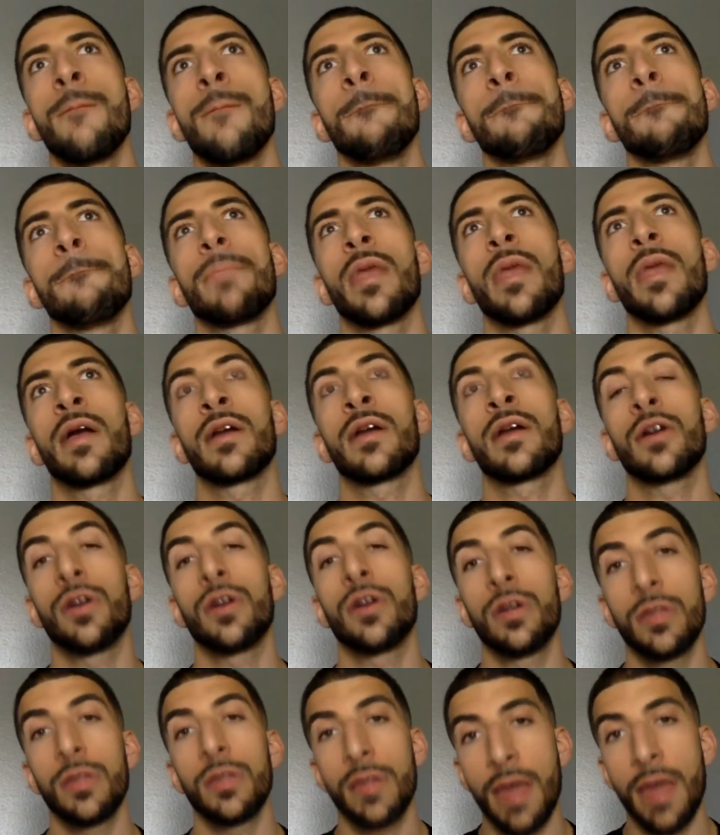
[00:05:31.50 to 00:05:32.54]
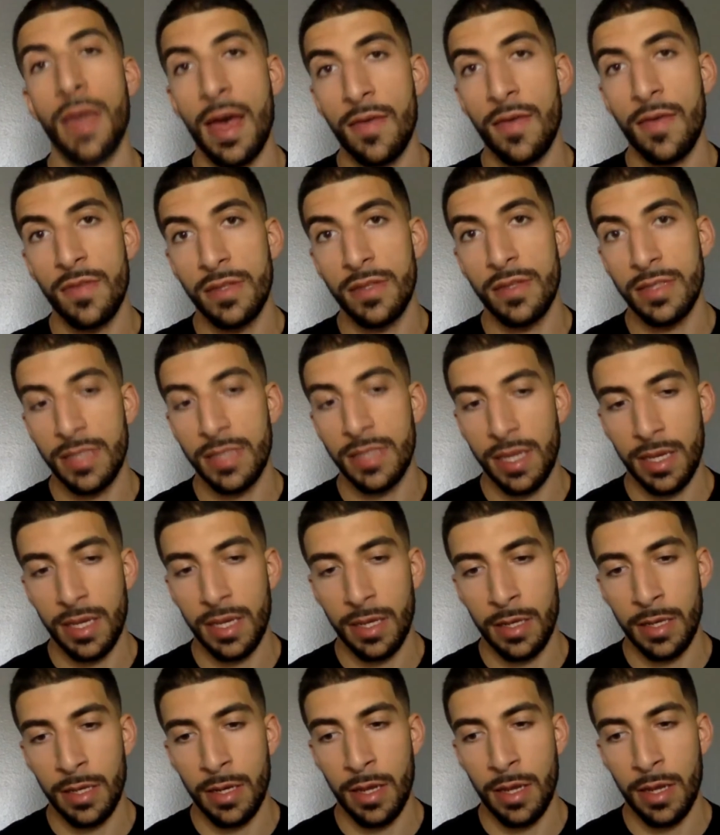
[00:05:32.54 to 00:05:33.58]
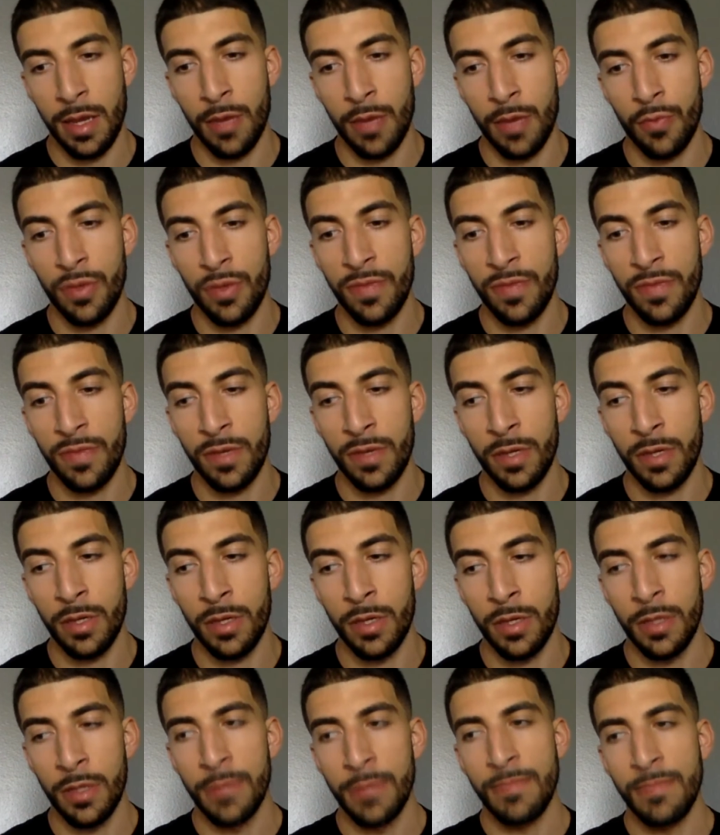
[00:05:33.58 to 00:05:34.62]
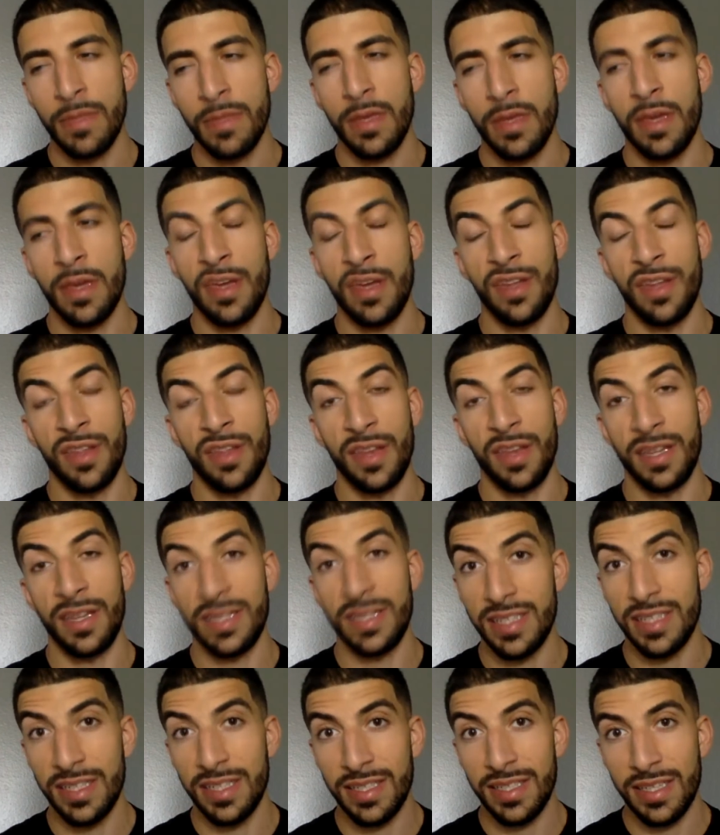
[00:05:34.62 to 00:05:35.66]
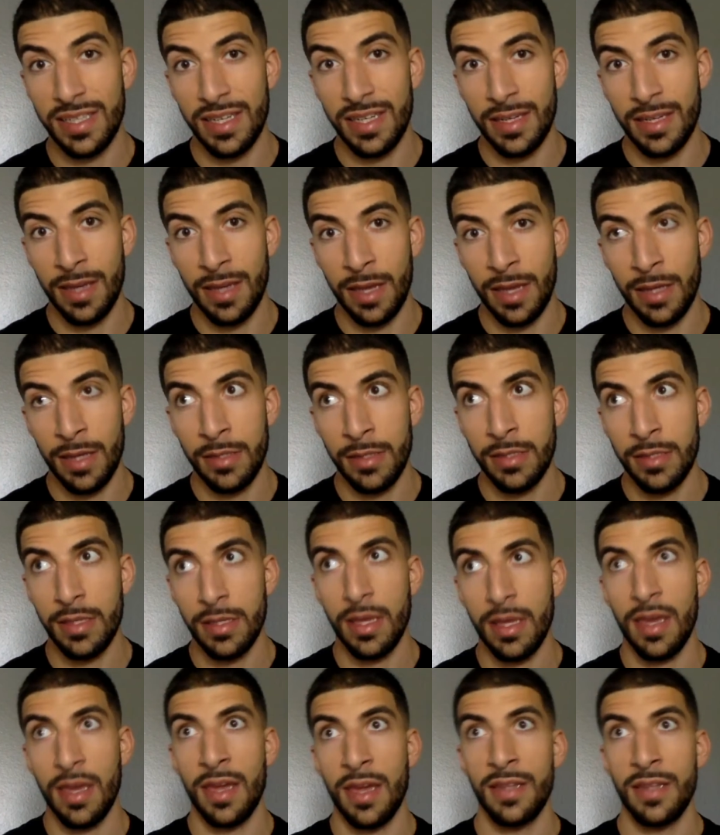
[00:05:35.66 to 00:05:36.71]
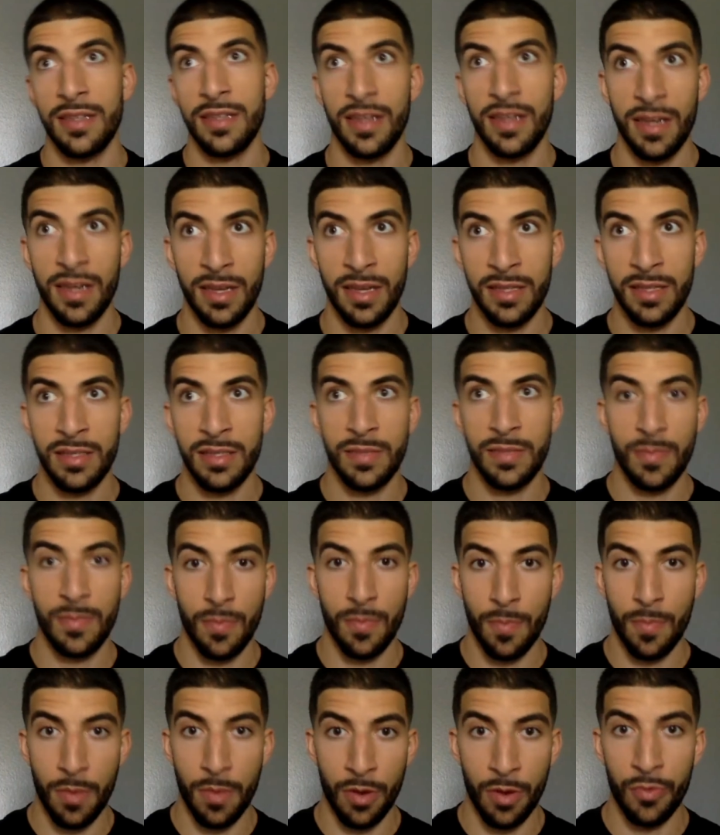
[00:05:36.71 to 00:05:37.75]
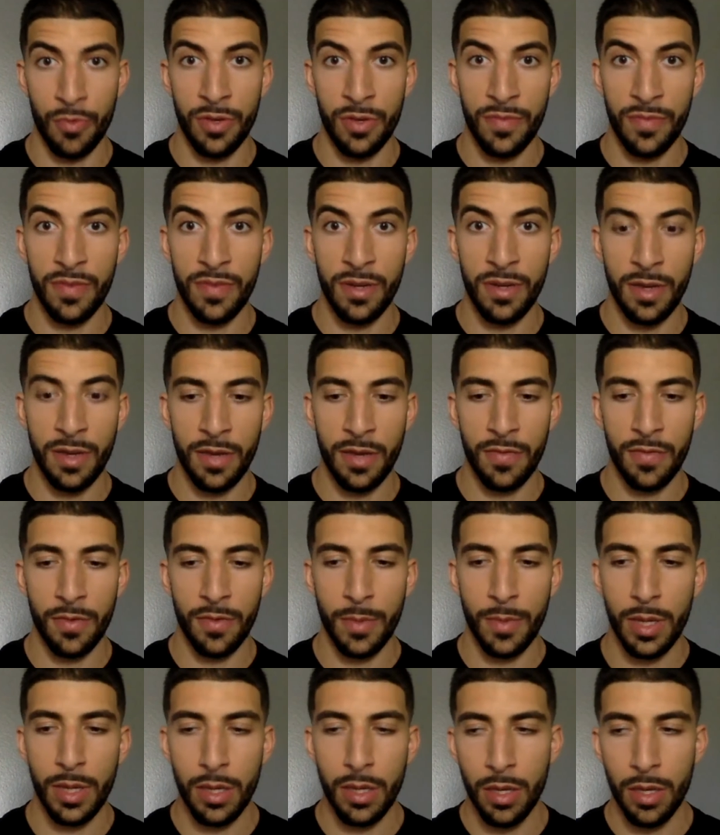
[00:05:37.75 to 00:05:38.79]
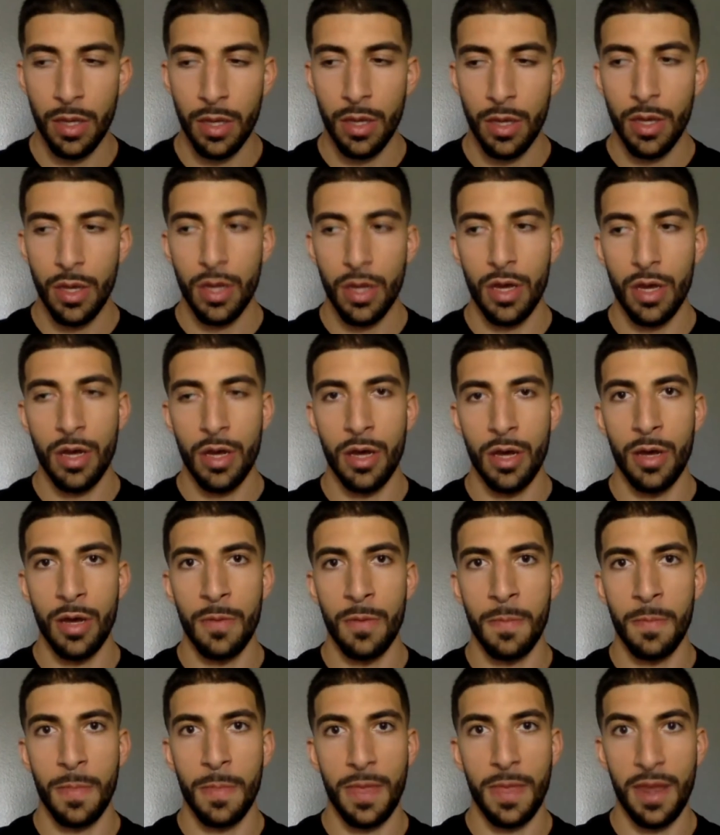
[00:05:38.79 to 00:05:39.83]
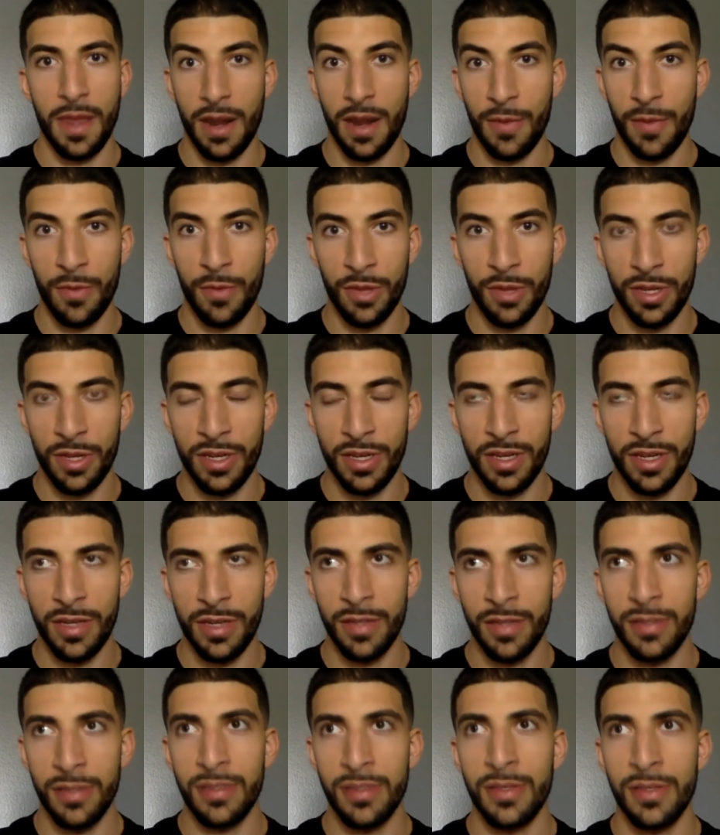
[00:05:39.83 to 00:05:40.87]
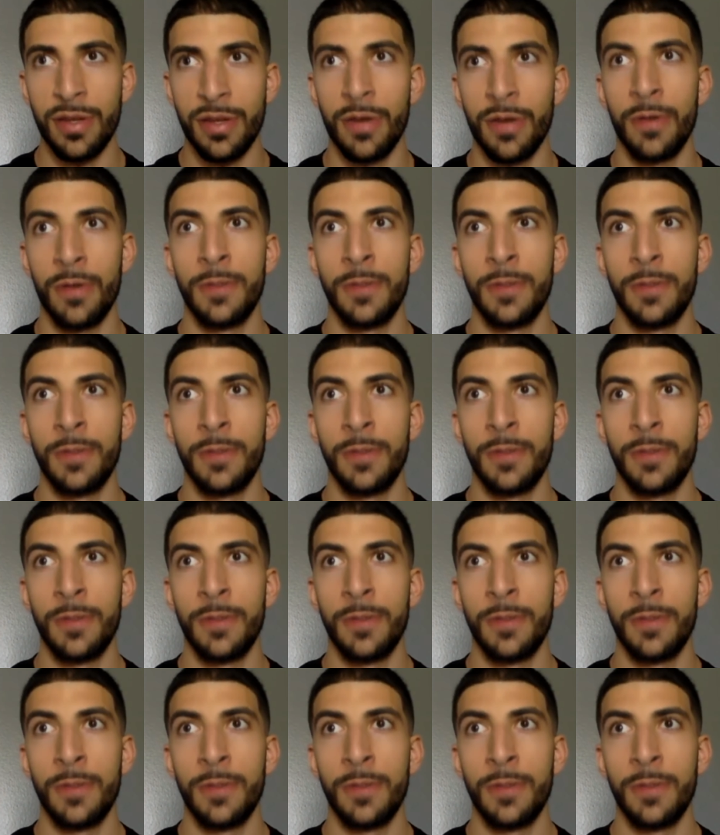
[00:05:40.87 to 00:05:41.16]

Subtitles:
I currently haven't taken a refeed in like 16 days, and today's a refeed day for me, and I really need it. So